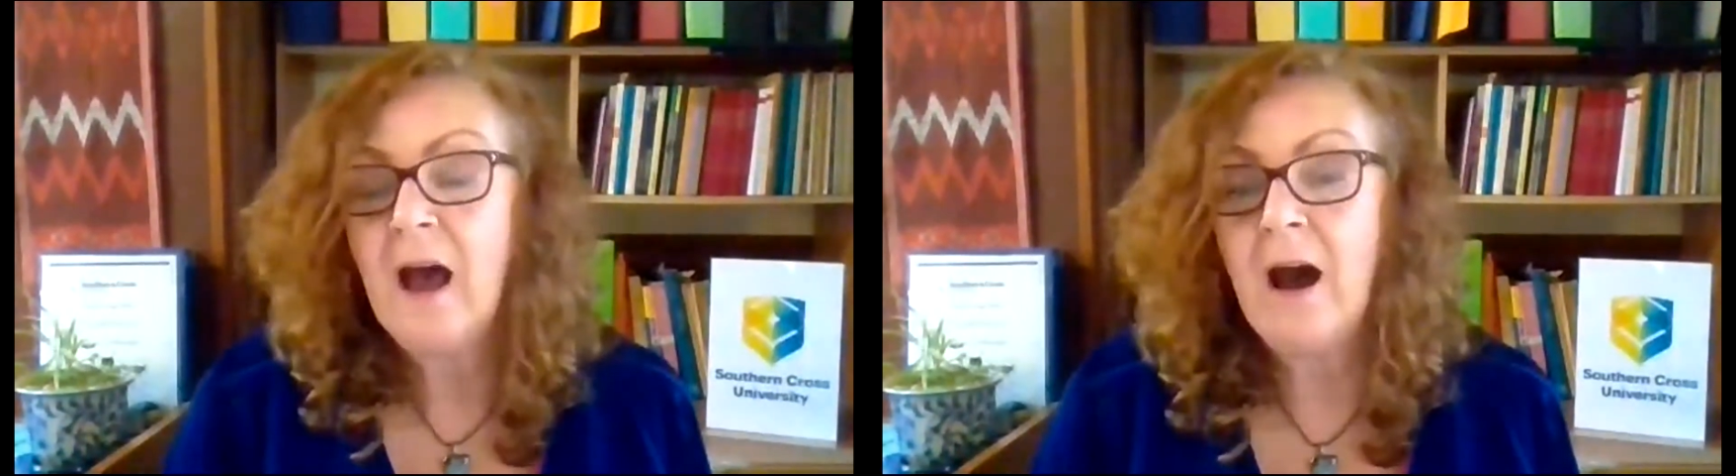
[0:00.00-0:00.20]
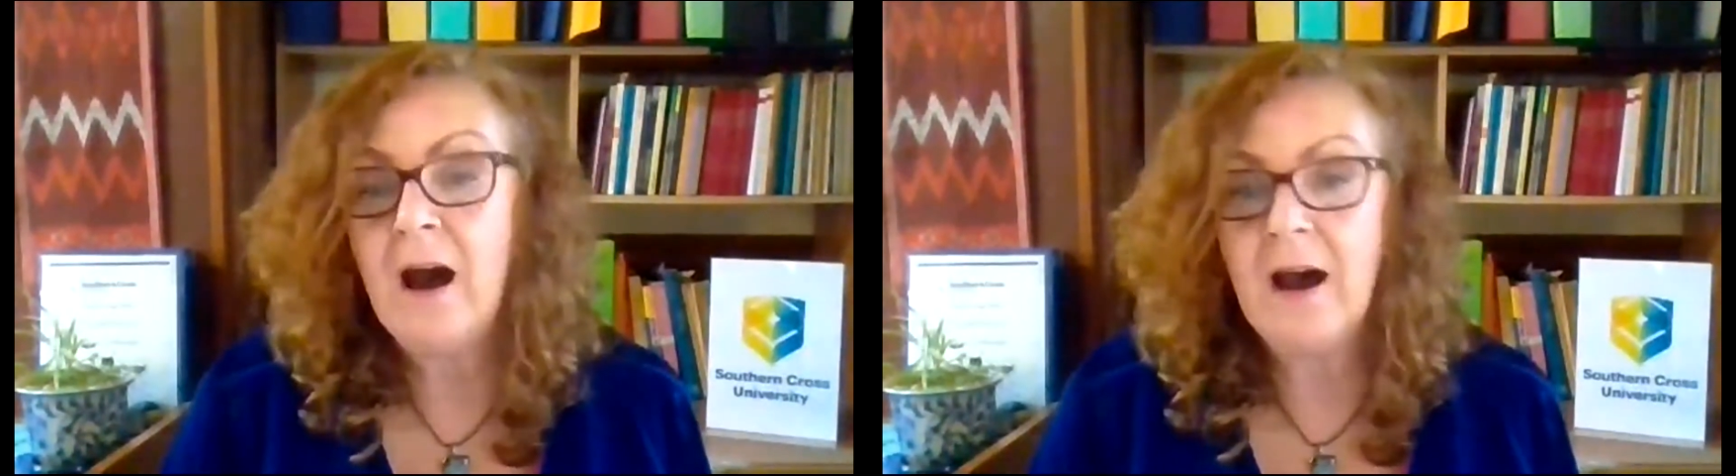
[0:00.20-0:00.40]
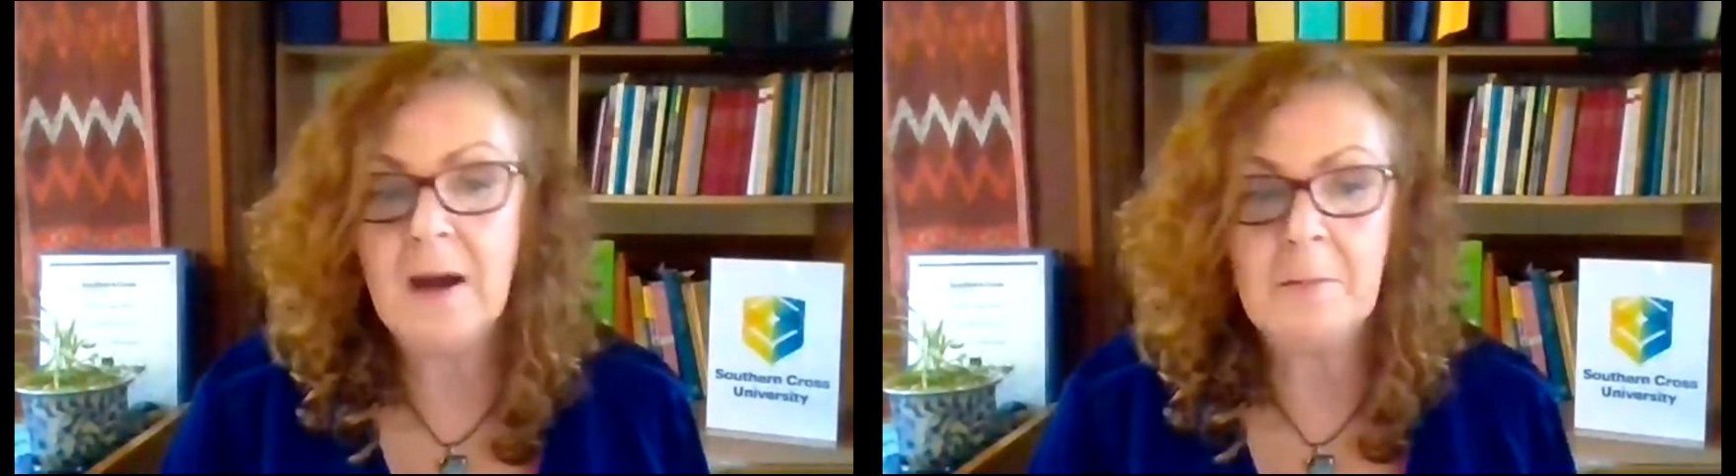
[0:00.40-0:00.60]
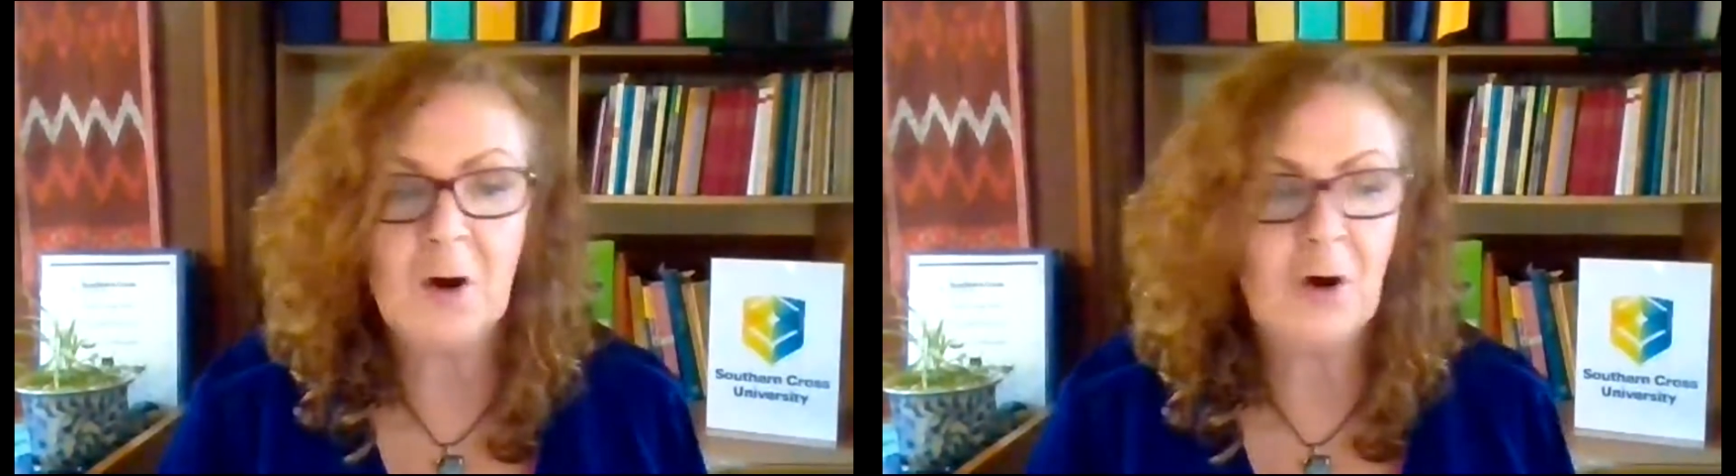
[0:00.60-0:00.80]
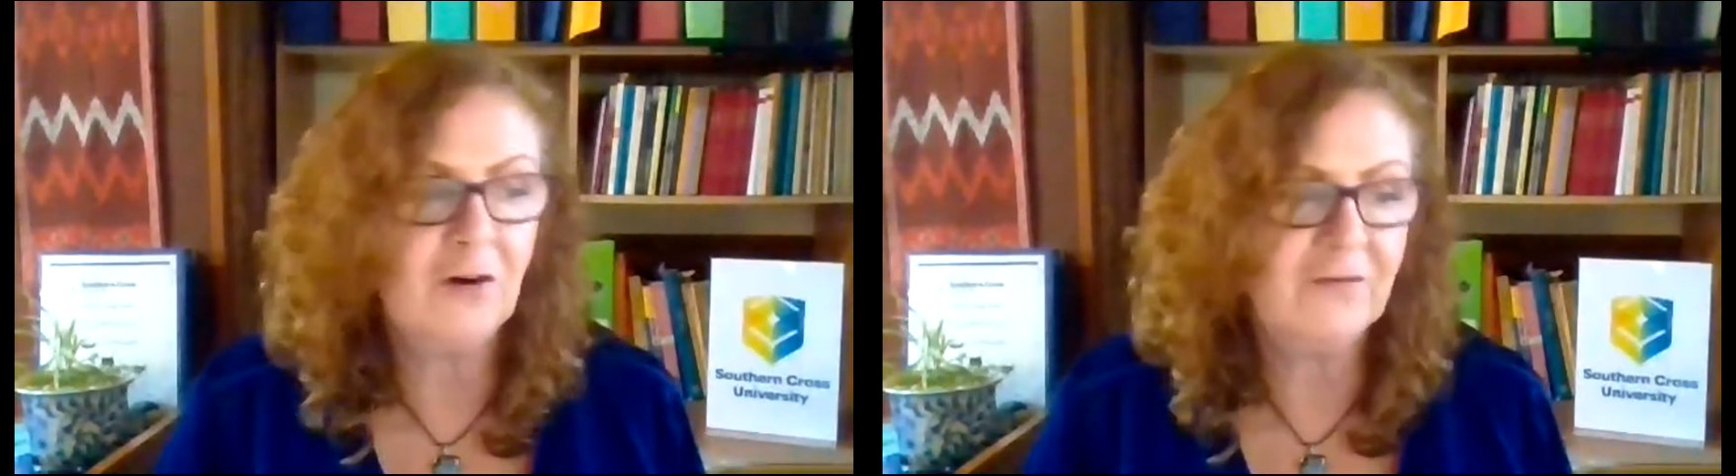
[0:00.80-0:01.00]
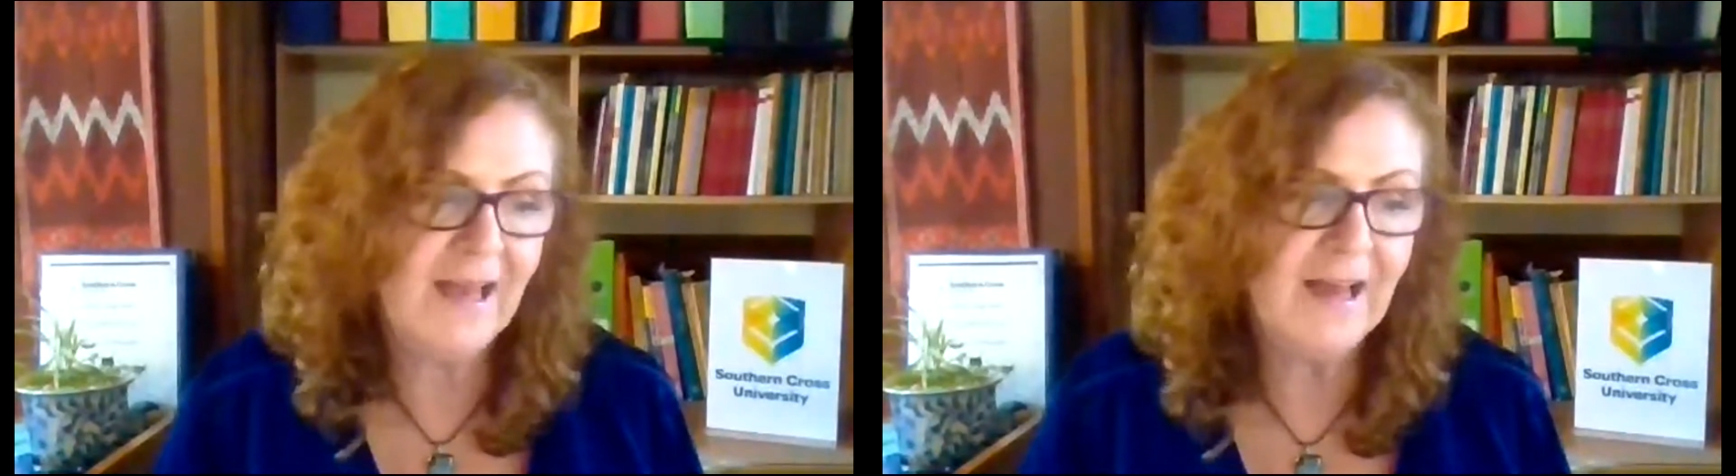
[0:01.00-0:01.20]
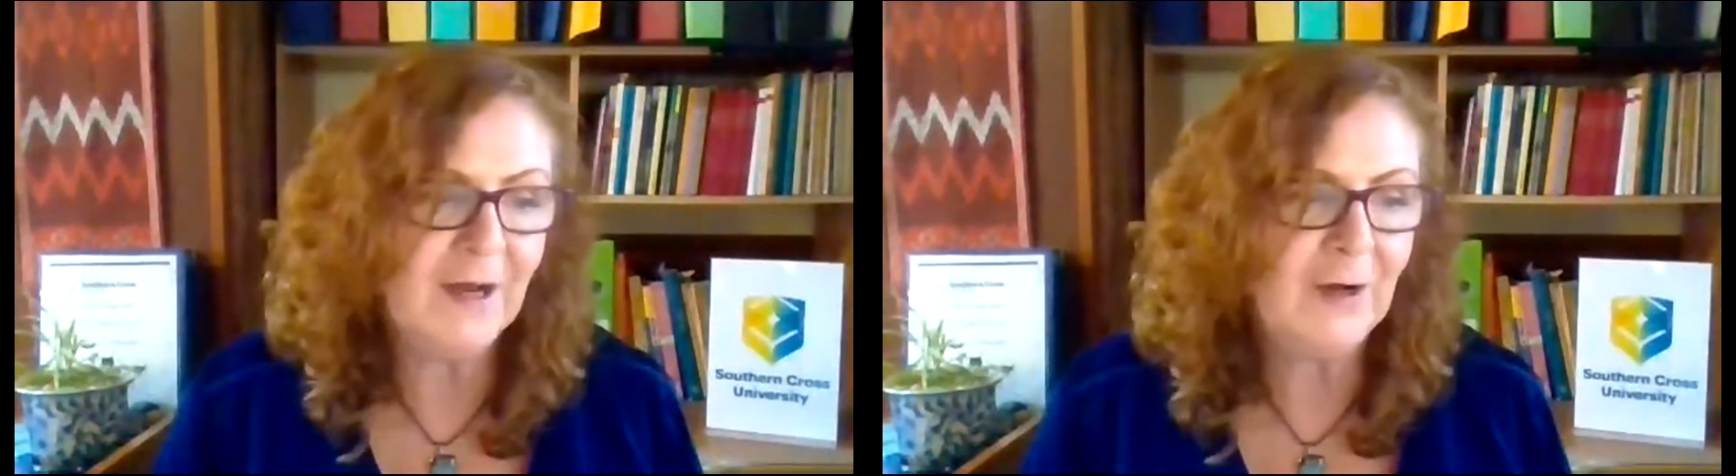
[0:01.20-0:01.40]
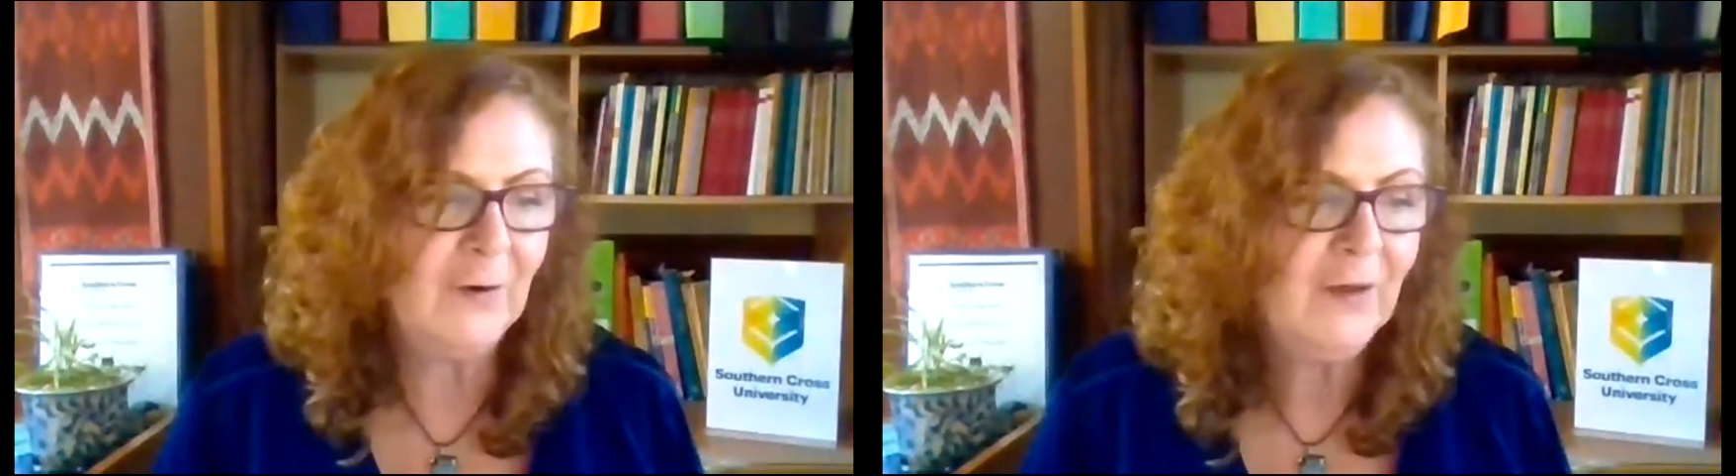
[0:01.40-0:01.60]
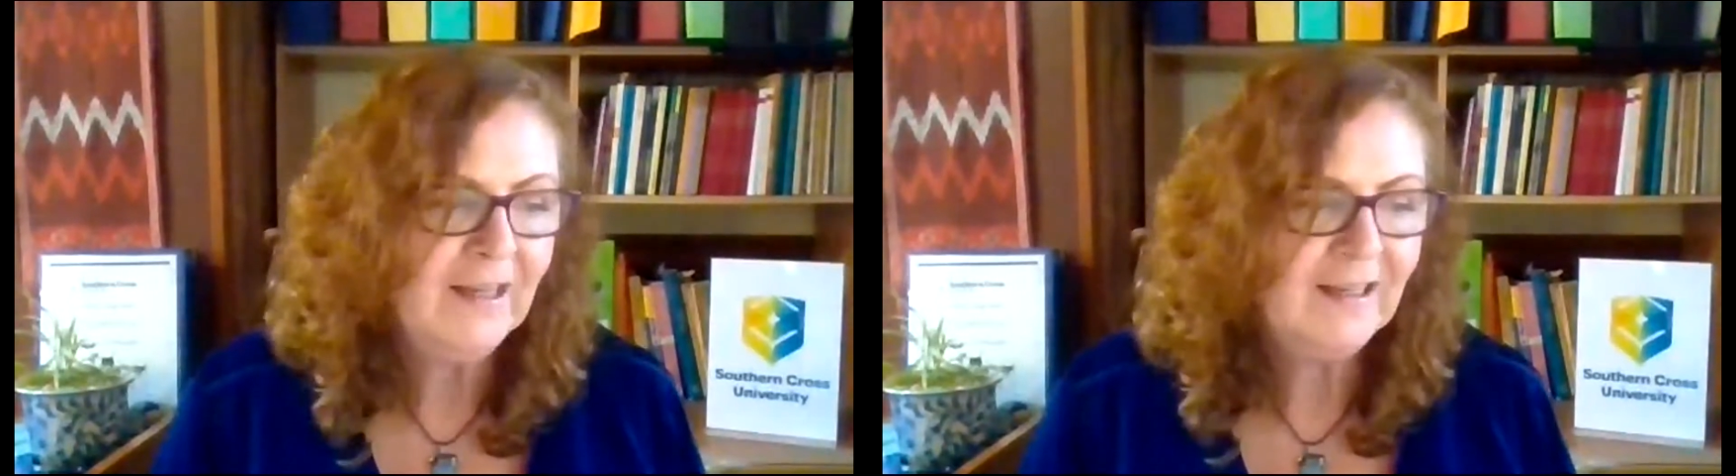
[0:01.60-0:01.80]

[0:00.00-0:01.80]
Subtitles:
arm of our